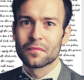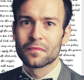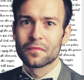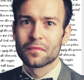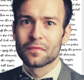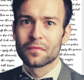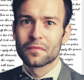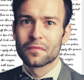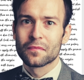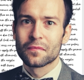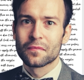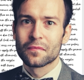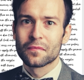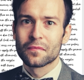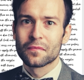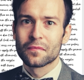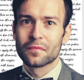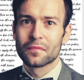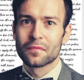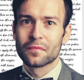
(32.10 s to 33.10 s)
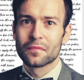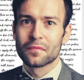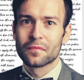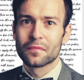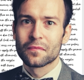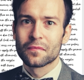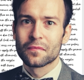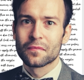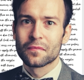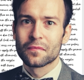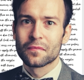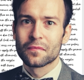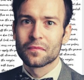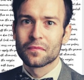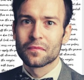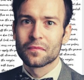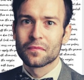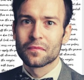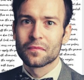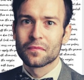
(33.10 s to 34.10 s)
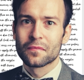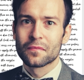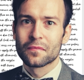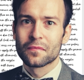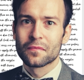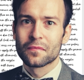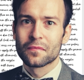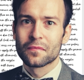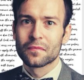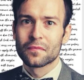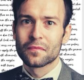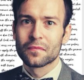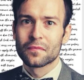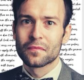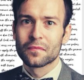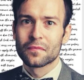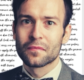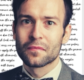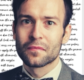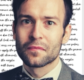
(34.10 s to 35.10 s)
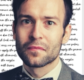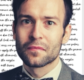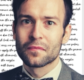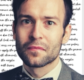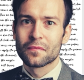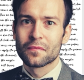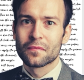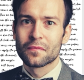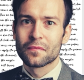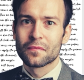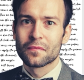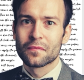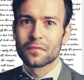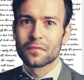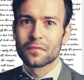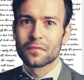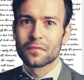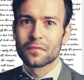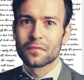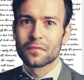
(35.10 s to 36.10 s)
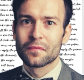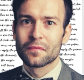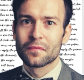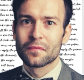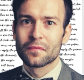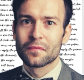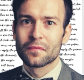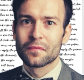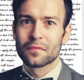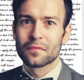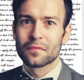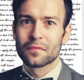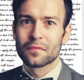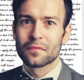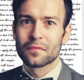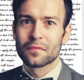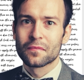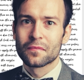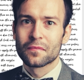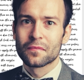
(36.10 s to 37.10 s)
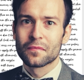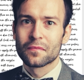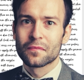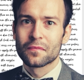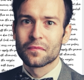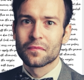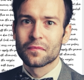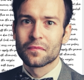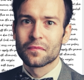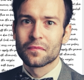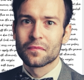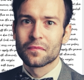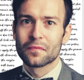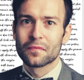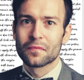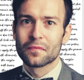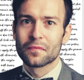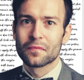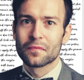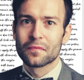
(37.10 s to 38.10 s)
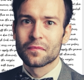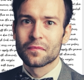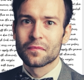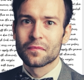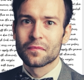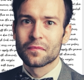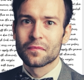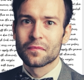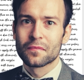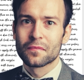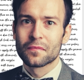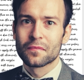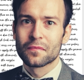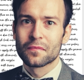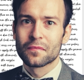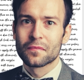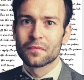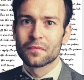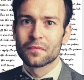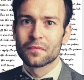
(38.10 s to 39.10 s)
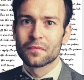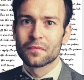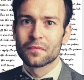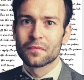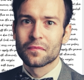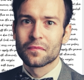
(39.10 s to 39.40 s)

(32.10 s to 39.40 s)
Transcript: This is a still picture; no speech is visible.